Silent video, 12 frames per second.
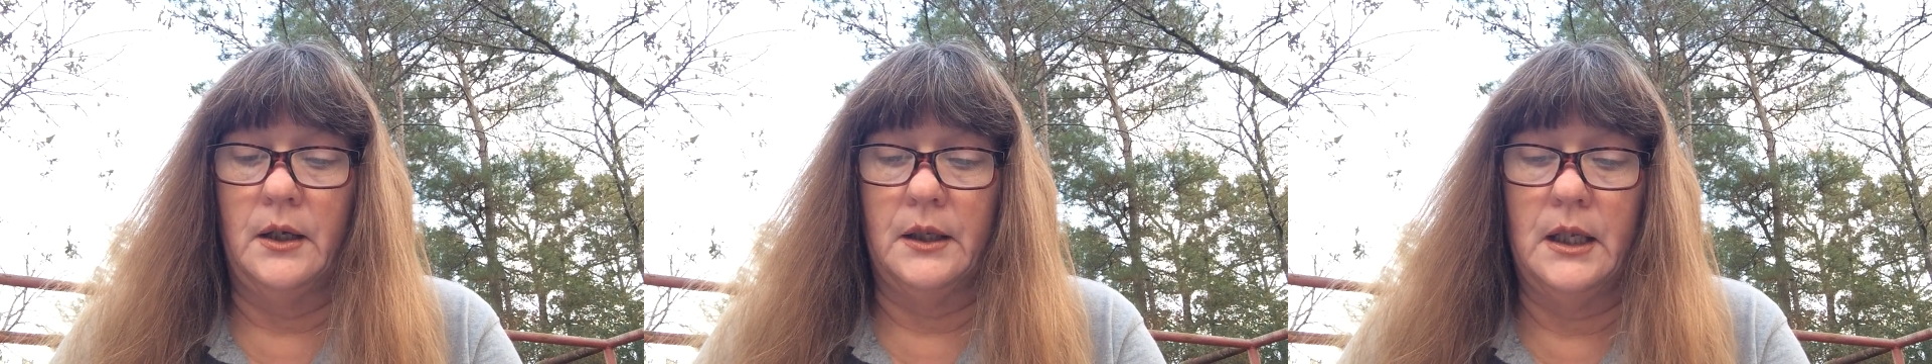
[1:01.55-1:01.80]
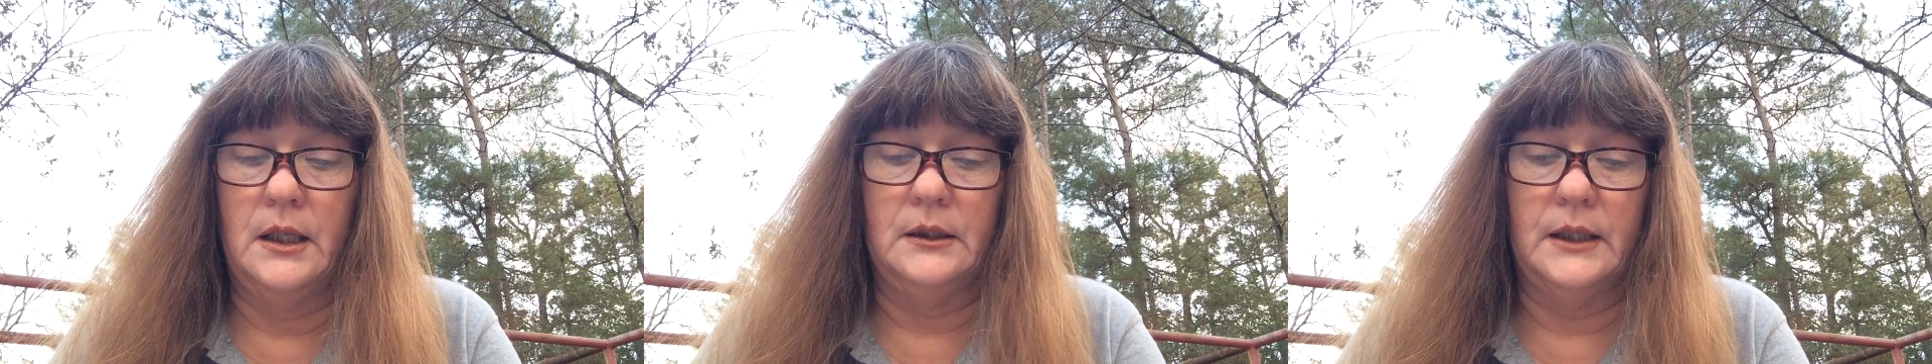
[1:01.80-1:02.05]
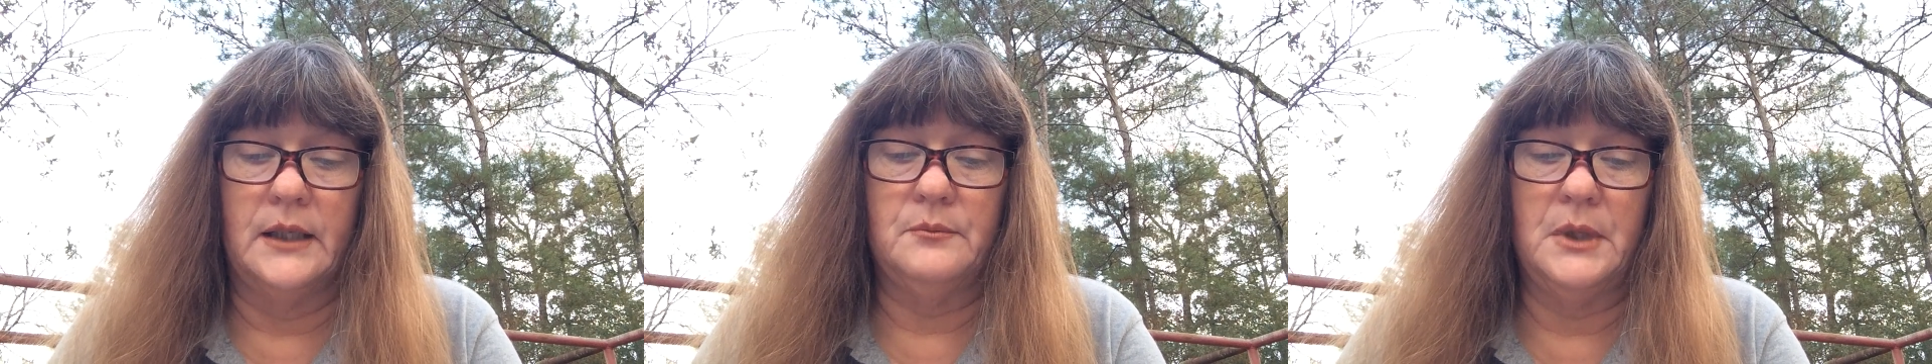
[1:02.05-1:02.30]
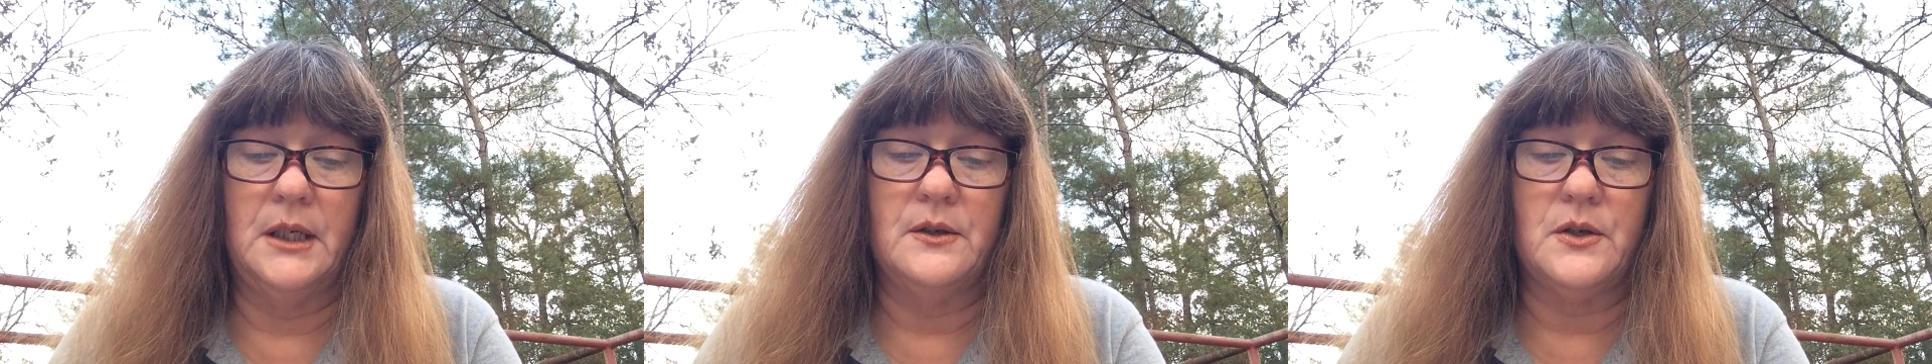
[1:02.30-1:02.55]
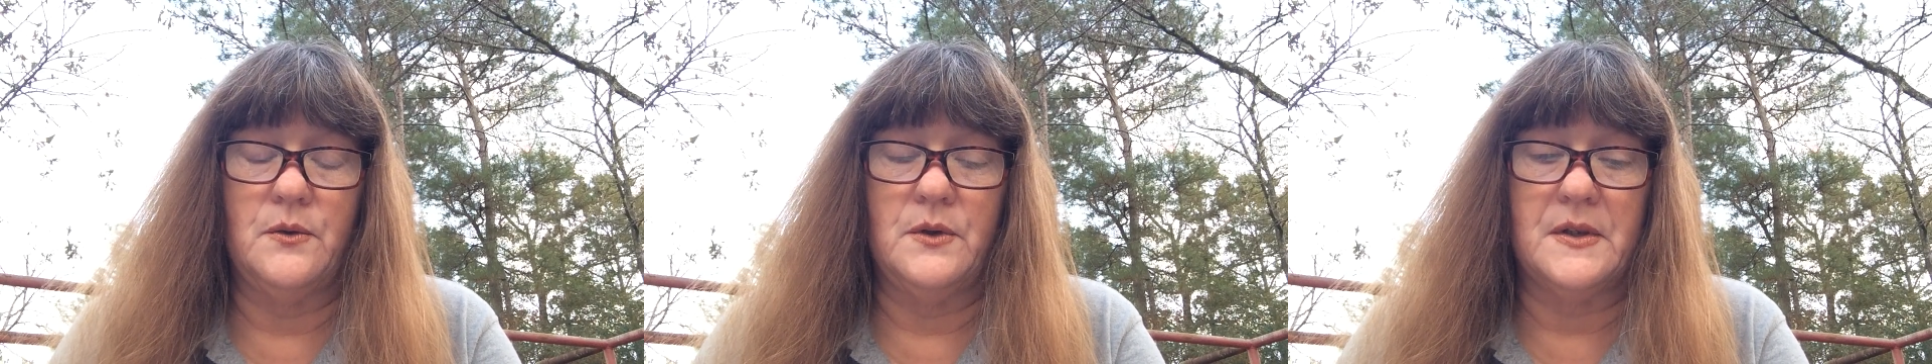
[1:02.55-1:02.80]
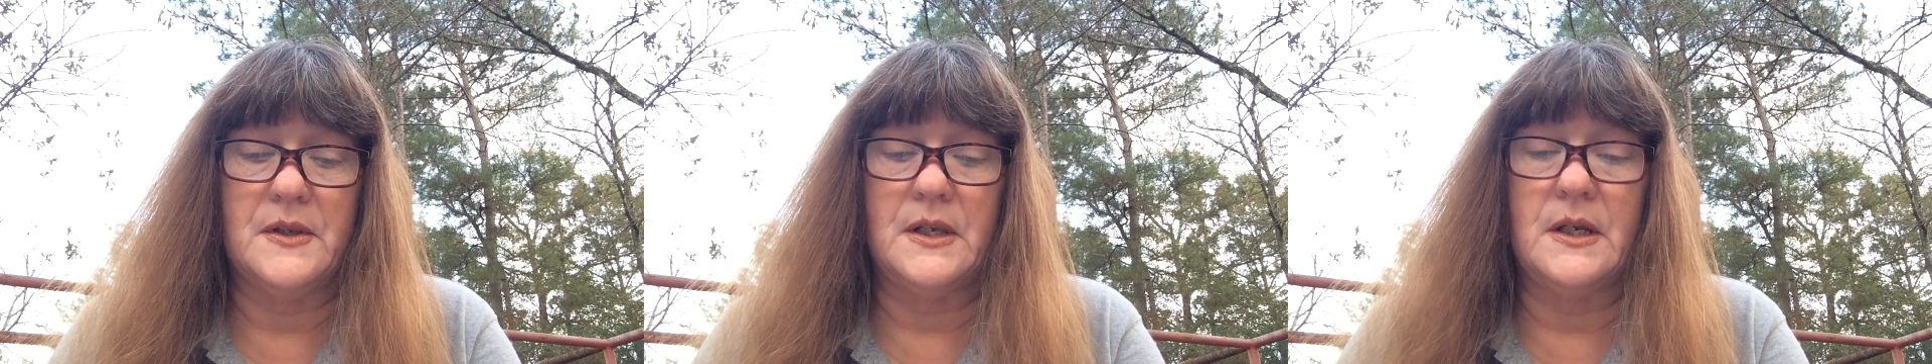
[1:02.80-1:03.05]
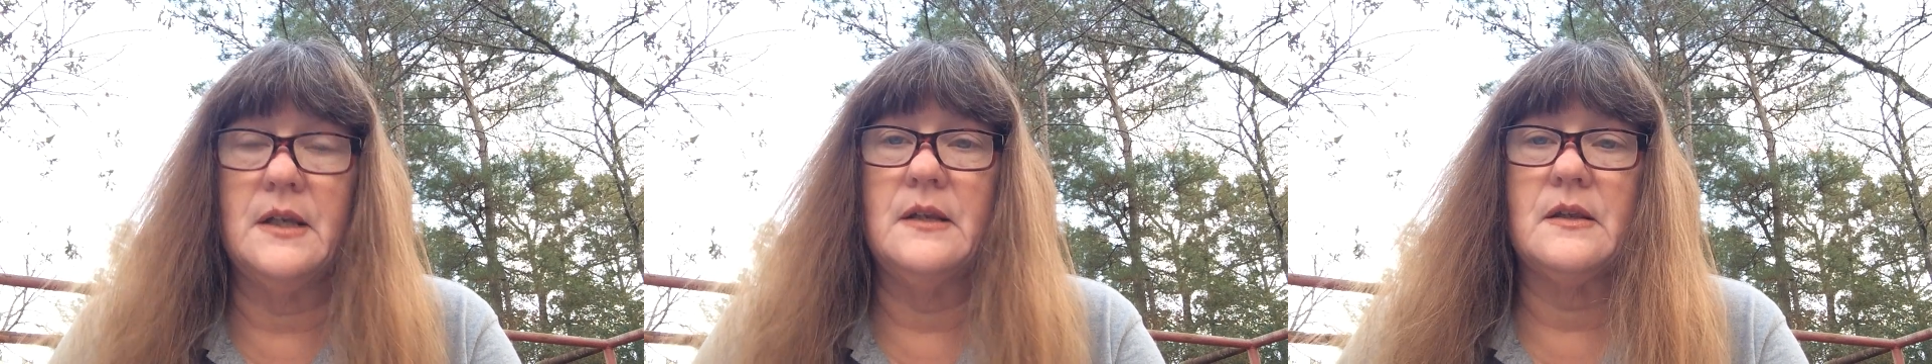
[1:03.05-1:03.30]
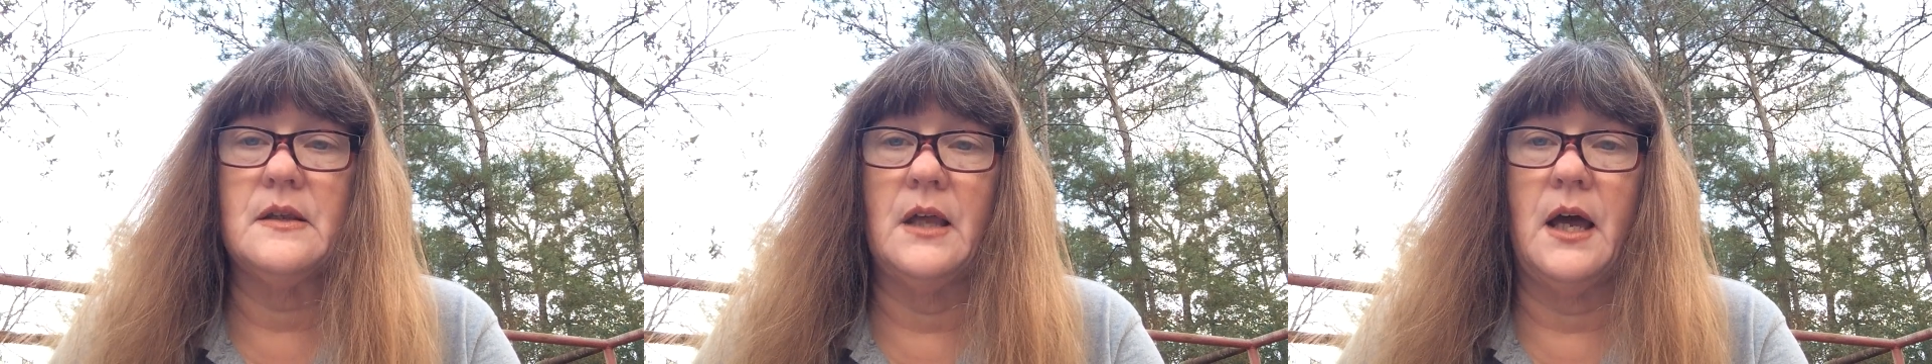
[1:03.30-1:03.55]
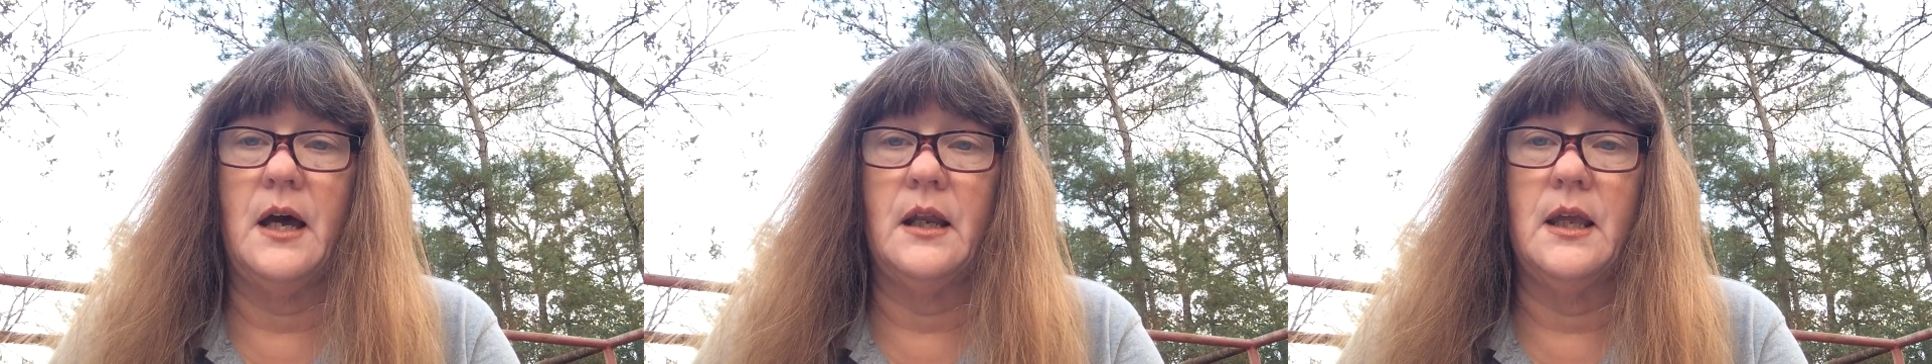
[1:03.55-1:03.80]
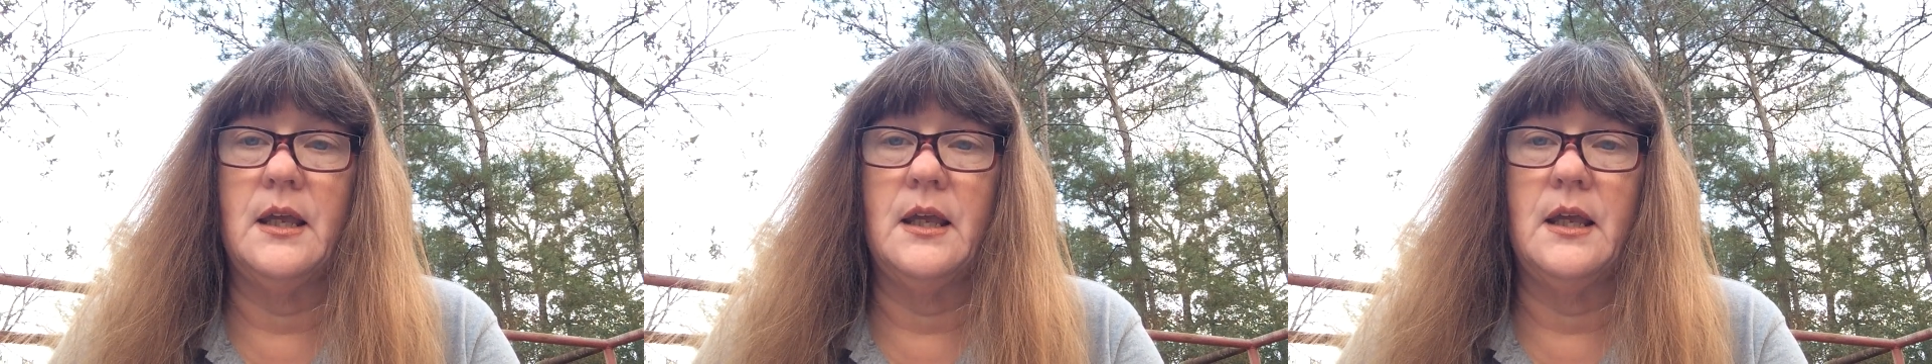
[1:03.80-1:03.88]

He led me to the cities that